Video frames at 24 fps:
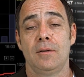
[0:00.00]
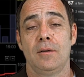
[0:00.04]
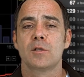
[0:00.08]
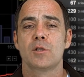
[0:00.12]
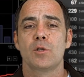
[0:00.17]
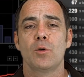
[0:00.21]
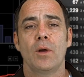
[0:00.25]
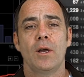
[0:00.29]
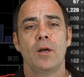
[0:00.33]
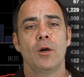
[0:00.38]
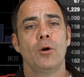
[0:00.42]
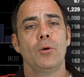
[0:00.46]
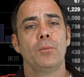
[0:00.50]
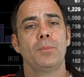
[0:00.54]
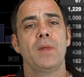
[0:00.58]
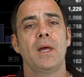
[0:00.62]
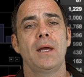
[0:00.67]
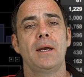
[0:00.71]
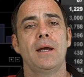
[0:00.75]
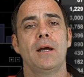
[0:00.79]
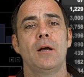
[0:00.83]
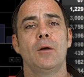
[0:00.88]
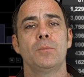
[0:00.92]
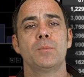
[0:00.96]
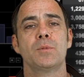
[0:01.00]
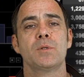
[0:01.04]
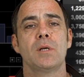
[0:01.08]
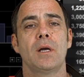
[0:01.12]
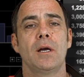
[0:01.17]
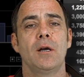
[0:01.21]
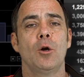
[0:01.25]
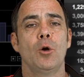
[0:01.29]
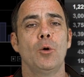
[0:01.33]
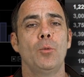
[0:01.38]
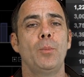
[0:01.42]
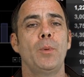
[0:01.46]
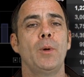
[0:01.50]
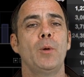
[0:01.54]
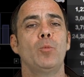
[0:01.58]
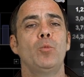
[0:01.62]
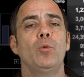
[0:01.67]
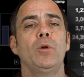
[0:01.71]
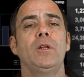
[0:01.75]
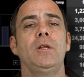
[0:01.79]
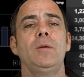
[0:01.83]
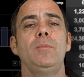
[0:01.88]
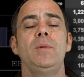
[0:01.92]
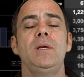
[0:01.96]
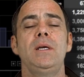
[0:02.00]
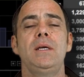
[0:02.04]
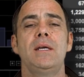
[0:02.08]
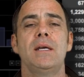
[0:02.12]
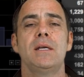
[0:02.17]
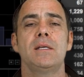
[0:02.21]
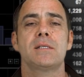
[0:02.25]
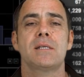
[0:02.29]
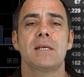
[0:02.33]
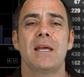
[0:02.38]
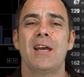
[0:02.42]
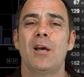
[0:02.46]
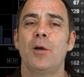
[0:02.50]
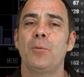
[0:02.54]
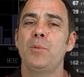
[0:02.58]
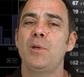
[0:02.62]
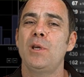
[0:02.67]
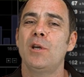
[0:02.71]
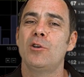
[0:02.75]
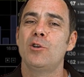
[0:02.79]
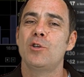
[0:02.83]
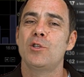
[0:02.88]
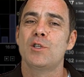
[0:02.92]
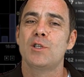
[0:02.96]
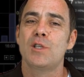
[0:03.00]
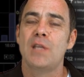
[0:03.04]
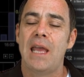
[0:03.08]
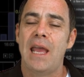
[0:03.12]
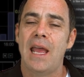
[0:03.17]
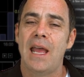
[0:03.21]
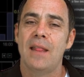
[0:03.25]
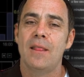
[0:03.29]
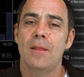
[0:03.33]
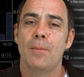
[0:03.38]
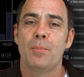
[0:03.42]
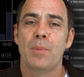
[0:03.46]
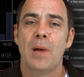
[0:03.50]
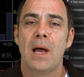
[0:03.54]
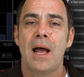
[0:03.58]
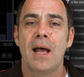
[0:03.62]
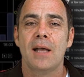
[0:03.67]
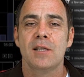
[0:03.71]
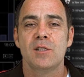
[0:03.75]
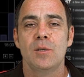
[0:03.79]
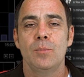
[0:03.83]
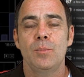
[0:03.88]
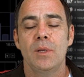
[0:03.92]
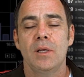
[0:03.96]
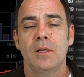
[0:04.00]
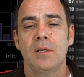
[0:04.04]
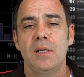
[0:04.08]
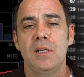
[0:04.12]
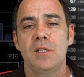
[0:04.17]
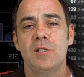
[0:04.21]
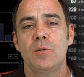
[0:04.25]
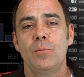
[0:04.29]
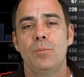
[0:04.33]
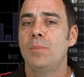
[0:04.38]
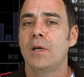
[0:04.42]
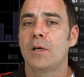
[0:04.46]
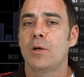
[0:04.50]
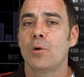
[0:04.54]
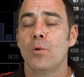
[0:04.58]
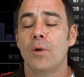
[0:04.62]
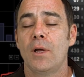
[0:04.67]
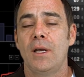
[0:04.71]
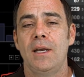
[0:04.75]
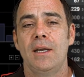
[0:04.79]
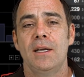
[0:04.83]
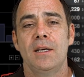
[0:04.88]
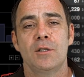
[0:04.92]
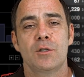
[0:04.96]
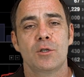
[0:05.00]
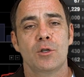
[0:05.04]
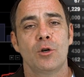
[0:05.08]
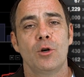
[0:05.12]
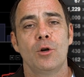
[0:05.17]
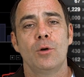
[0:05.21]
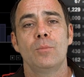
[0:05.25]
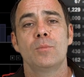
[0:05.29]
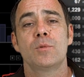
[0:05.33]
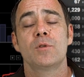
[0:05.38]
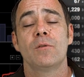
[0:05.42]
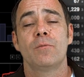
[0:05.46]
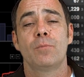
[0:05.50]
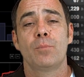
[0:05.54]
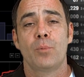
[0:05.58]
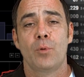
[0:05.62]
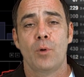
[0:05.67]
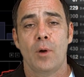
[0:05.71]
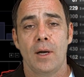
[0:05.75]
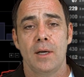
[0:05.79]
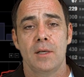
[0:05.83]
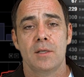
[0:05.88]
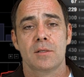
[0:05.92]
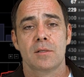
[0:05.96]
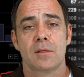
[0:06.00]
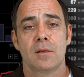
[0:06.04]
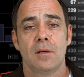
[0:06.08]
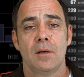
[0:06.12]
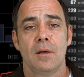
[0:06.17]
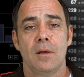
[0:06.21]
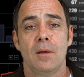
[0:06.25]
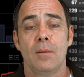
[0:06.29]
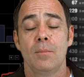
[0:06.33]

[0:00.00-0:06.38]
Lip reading: So I hope that helps. I hope it really begins to help you understand the possibilities of Bitcoin in terms of price.